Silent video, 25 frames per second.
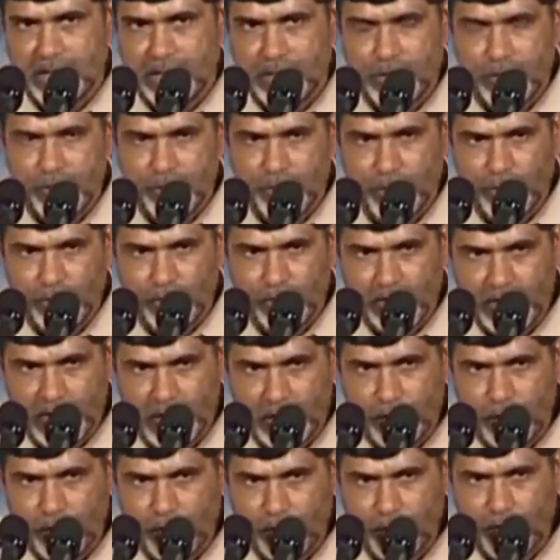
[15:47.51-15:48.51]
If you
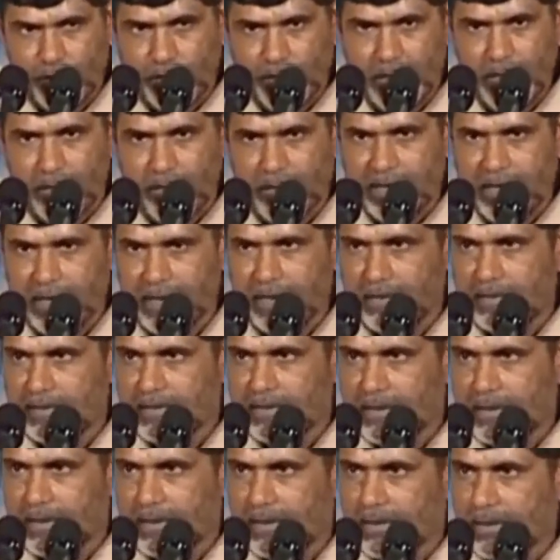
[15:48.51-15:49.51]
give good governance,
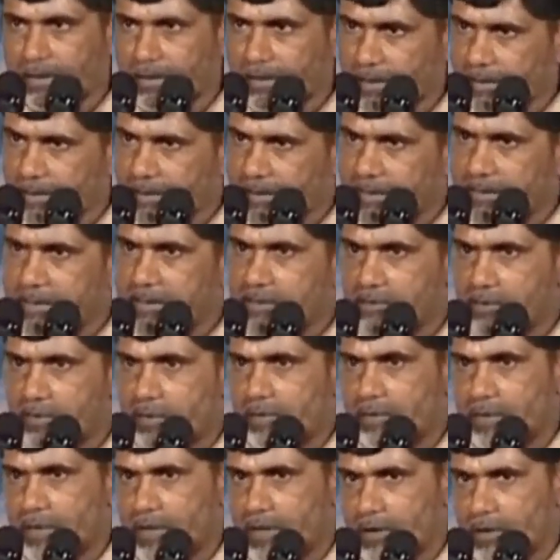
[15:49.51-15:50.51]
all things
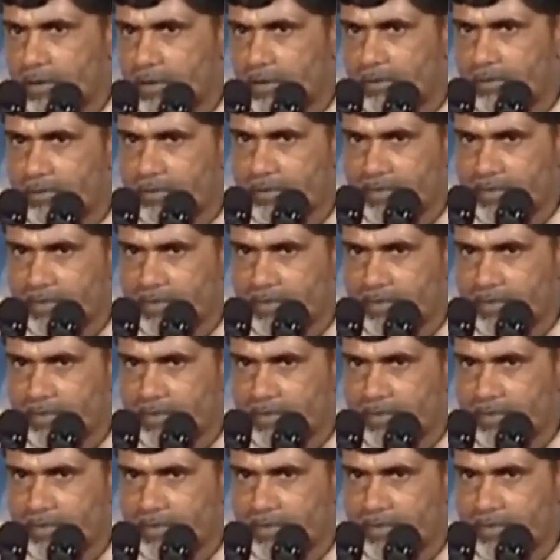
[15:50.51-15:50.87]
will follow.